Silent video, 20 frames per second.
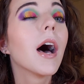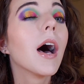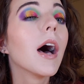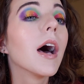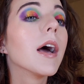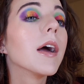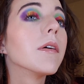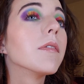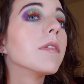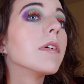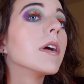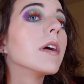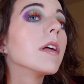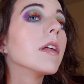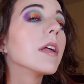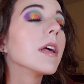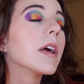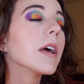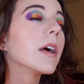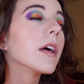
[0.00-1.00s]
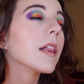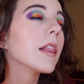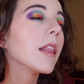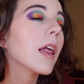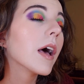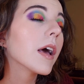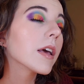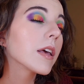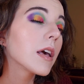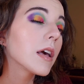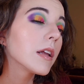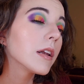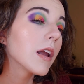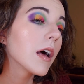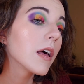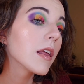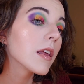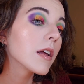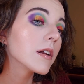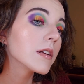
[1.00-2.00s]
I really like it
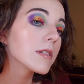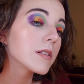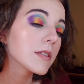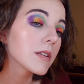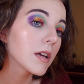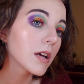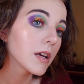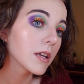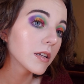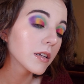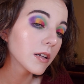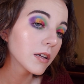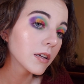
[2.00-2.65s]
now that it's done.